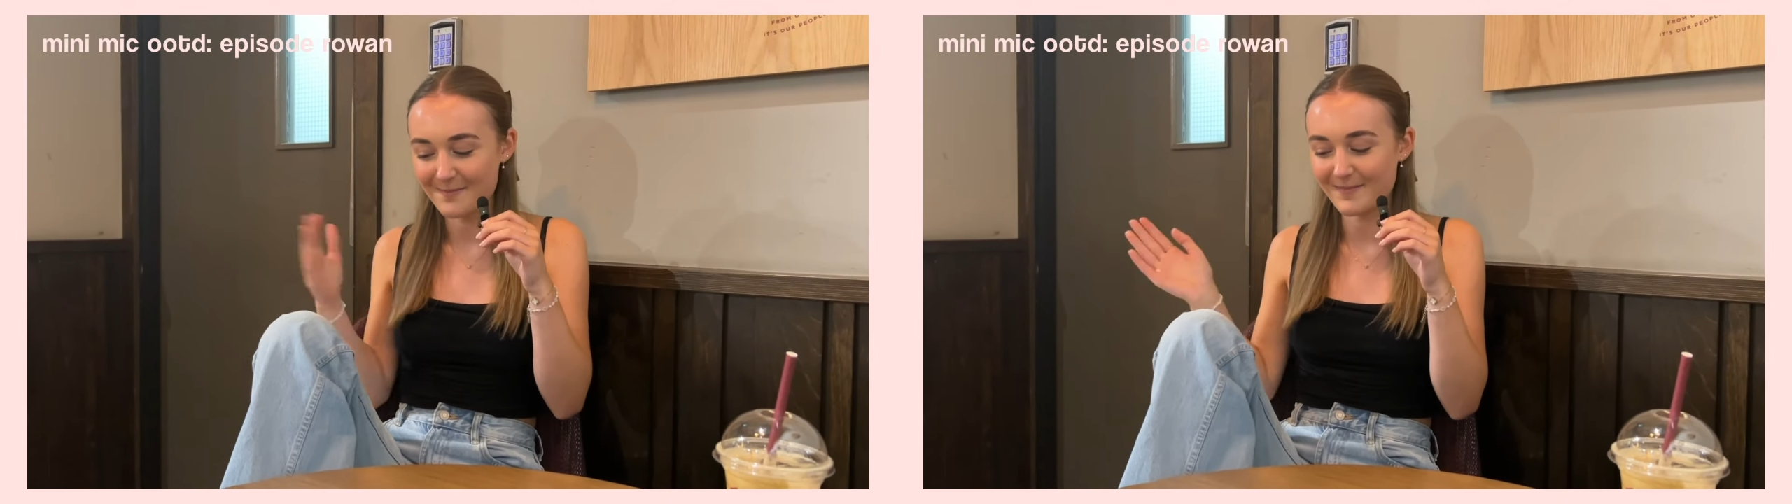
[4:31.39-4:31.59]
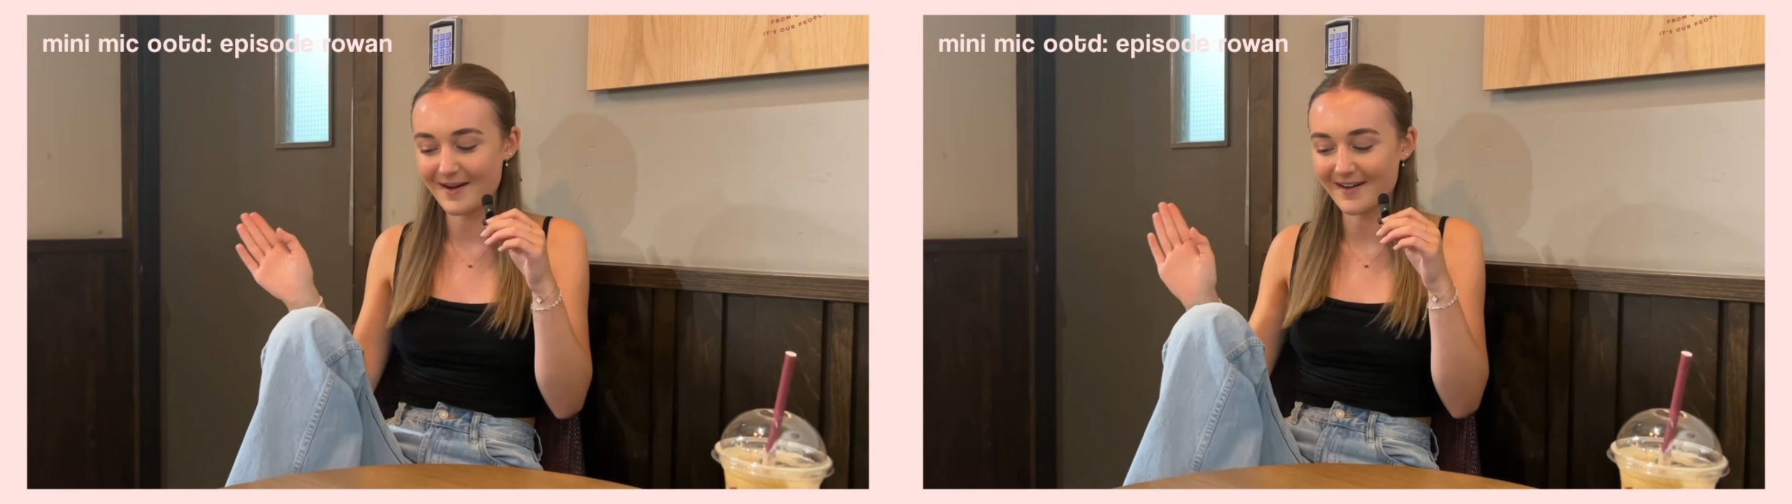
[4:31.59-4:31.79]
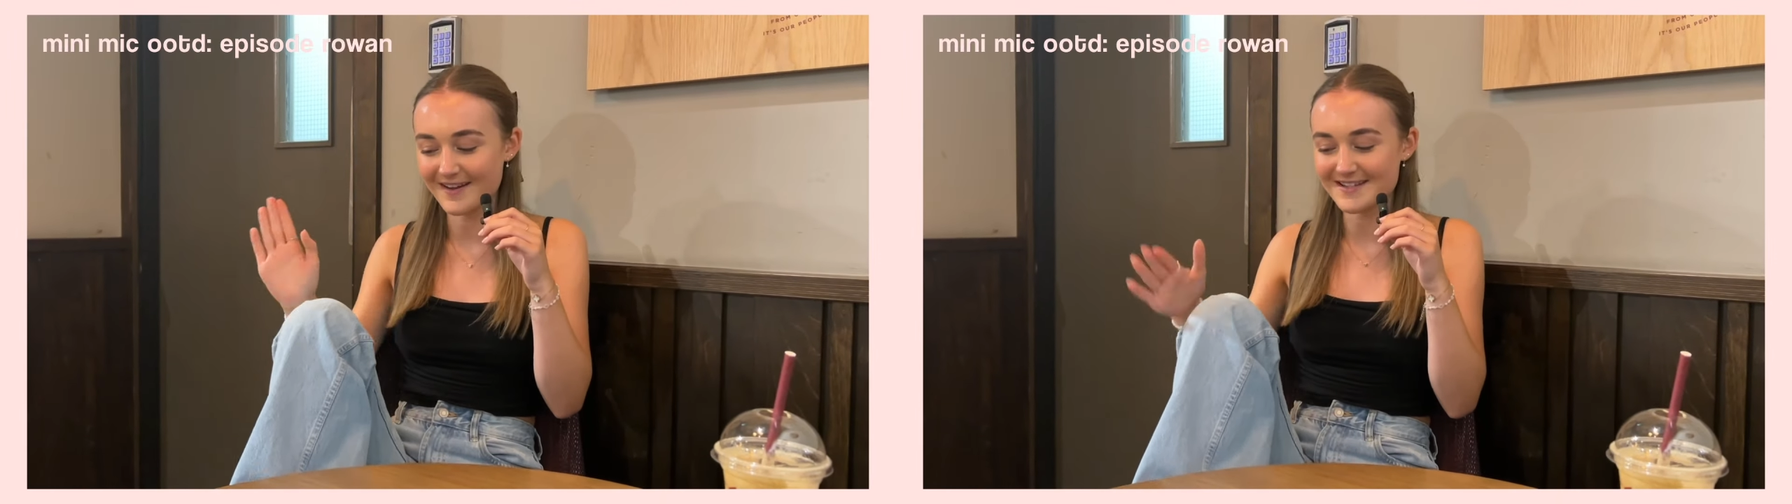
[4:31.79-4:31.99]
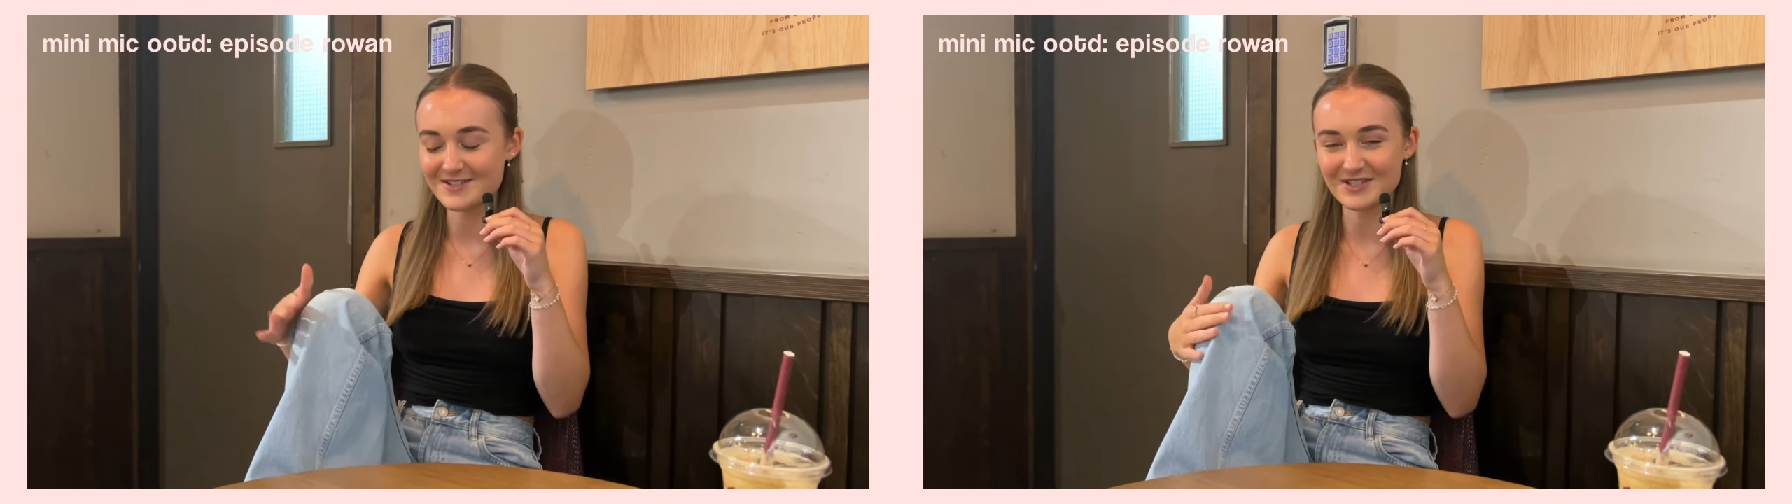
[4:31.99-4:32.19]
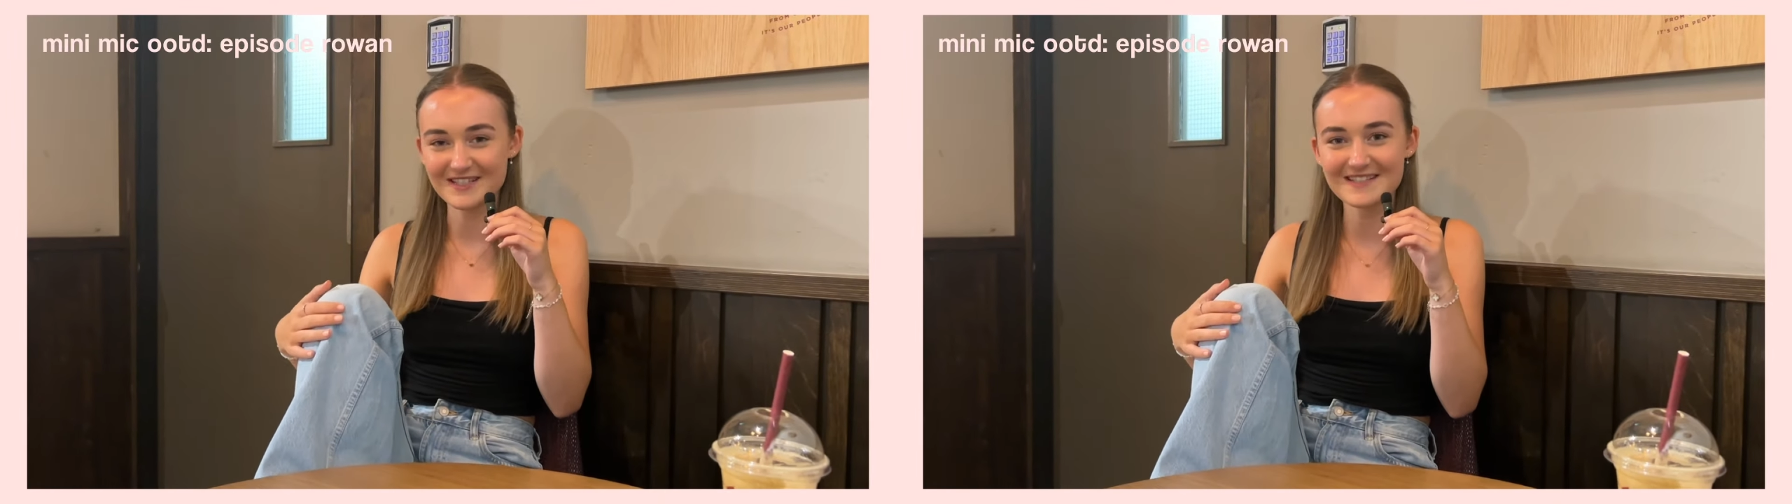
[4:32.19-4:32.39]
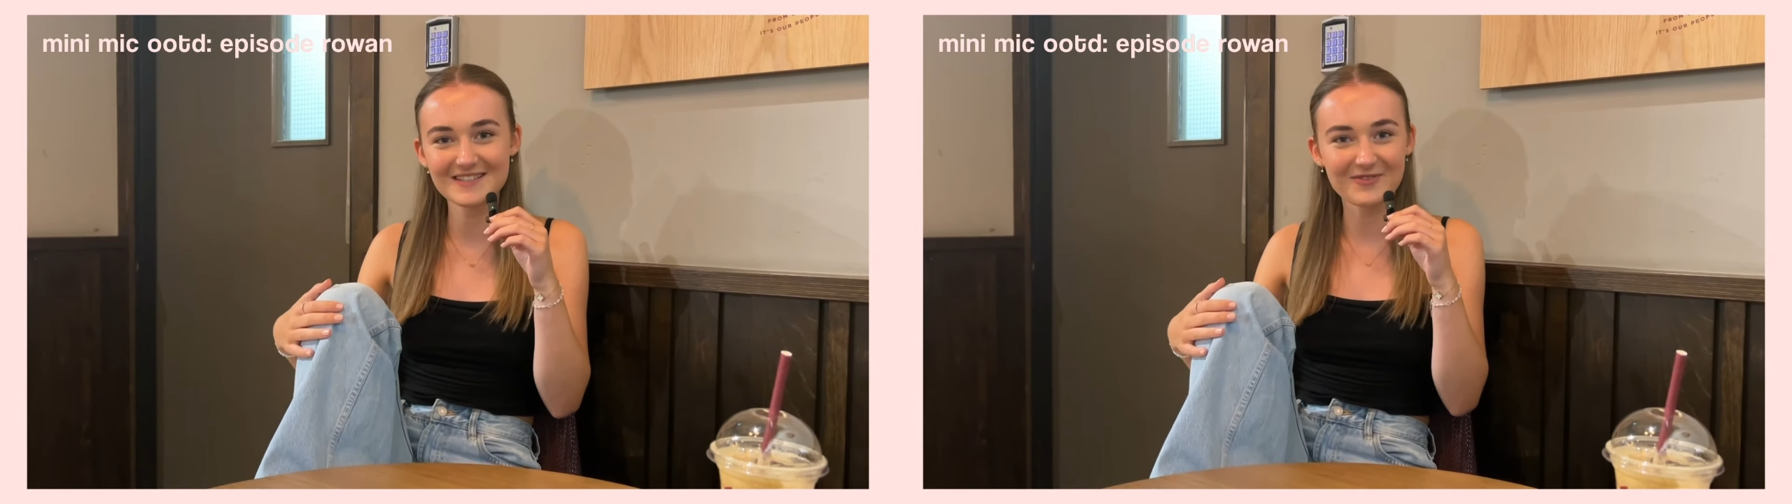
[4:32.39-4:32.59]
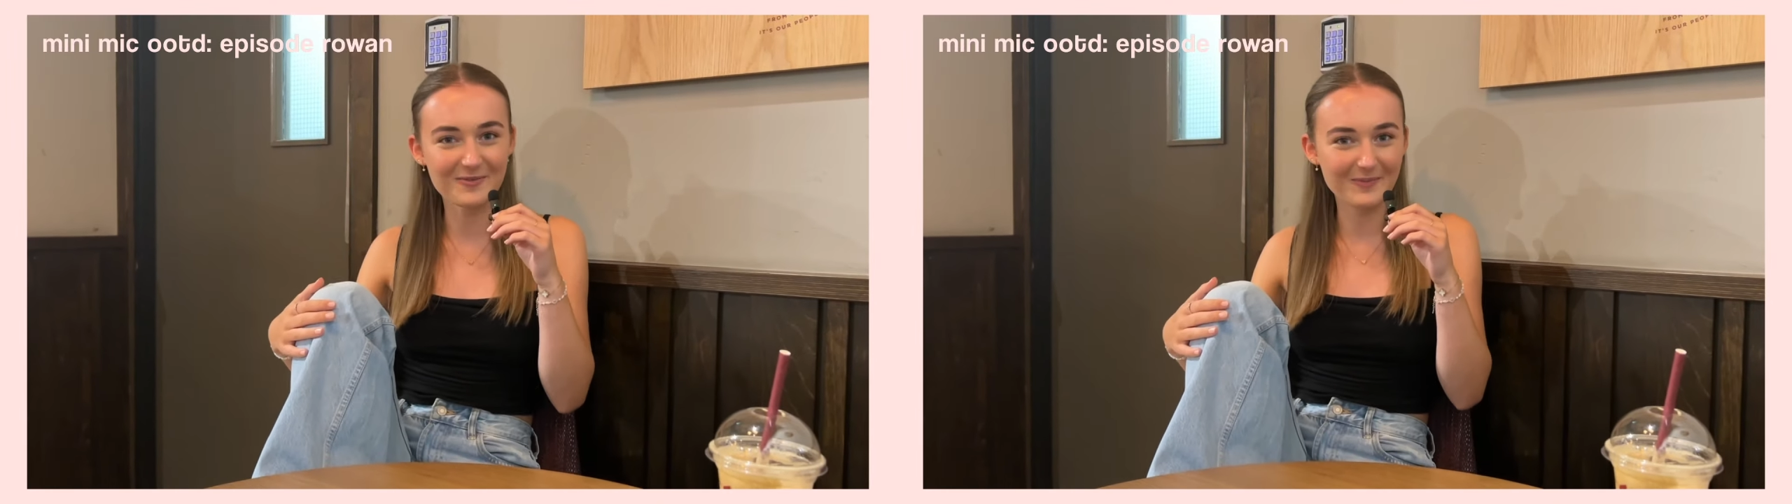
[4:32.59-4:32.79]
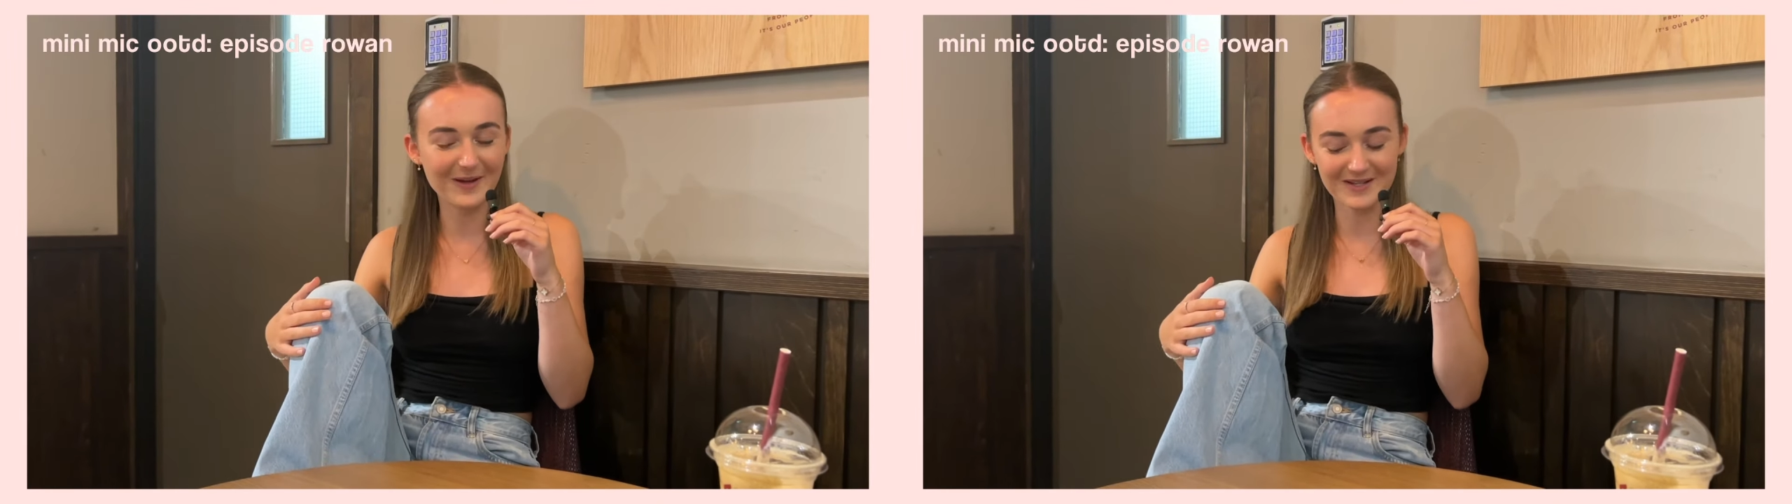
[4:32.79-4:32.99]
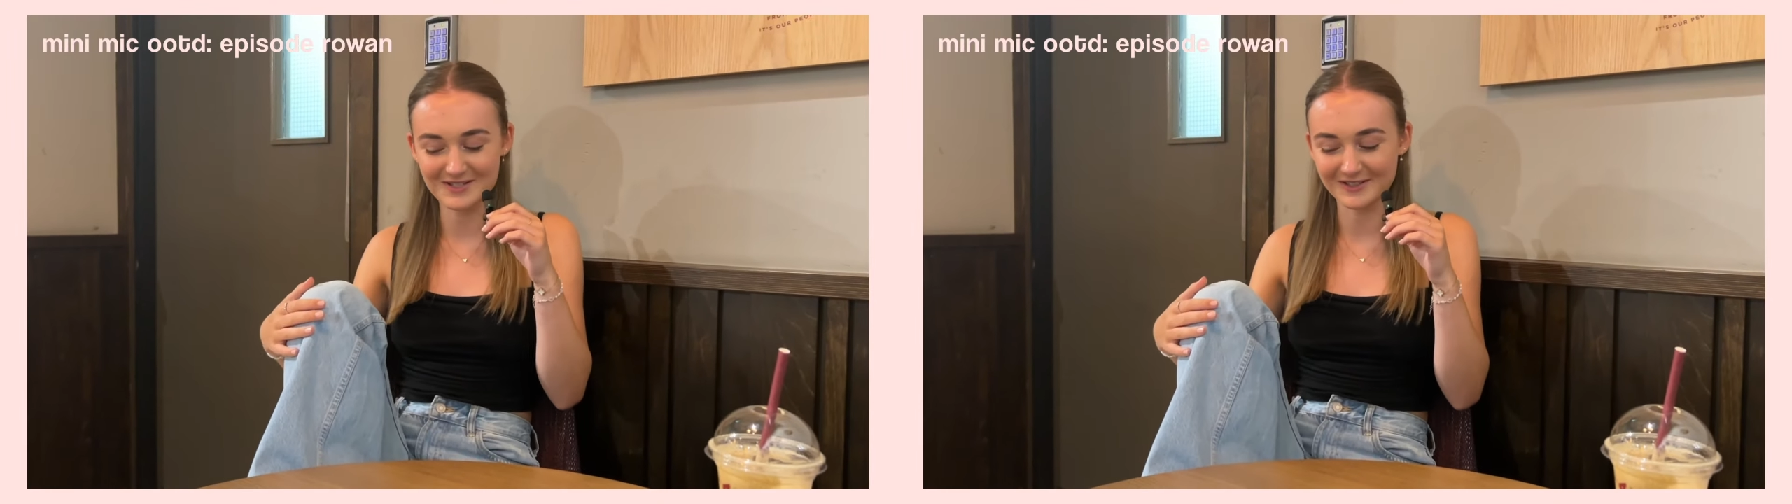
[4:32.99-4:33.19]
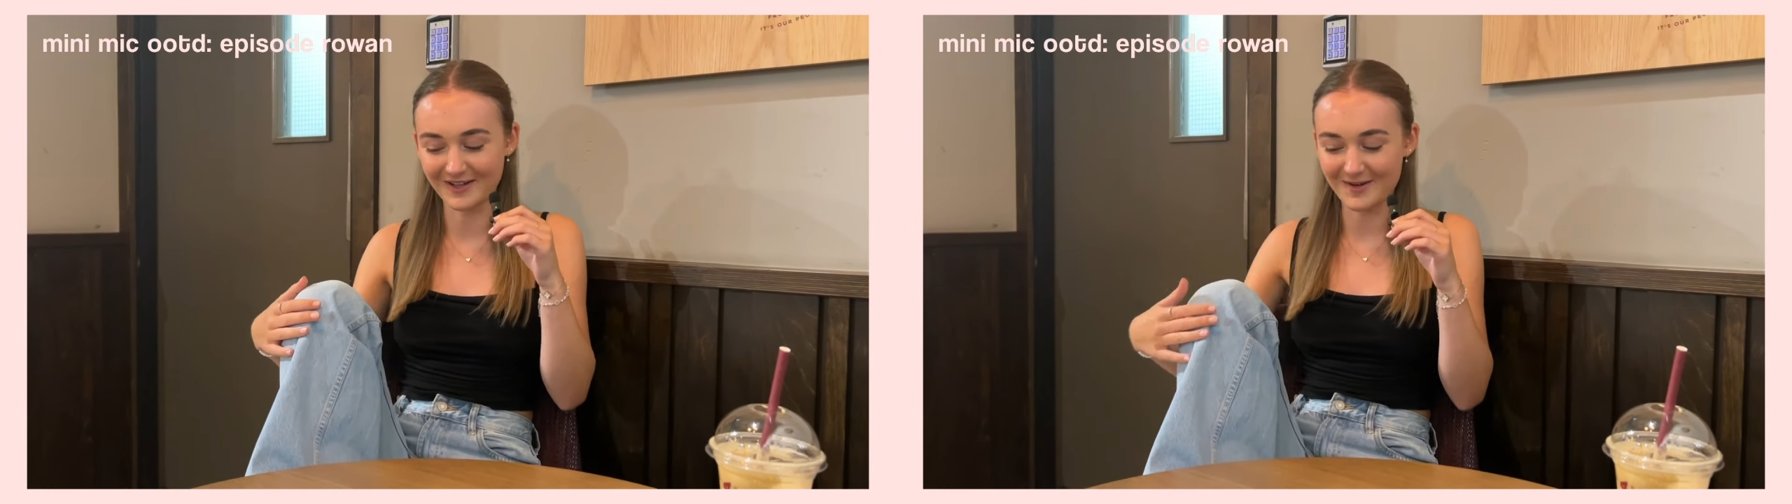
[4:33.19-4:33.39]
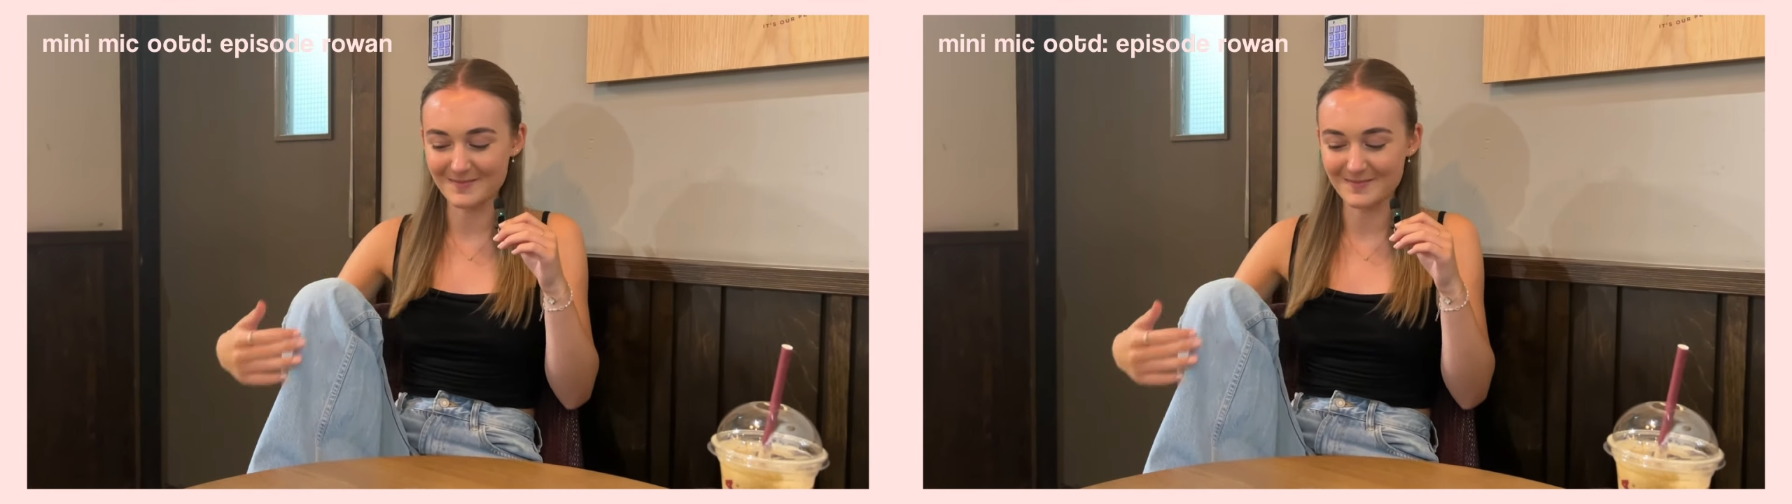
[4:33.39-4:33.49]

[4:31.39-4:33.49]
My jeans are from Bershka.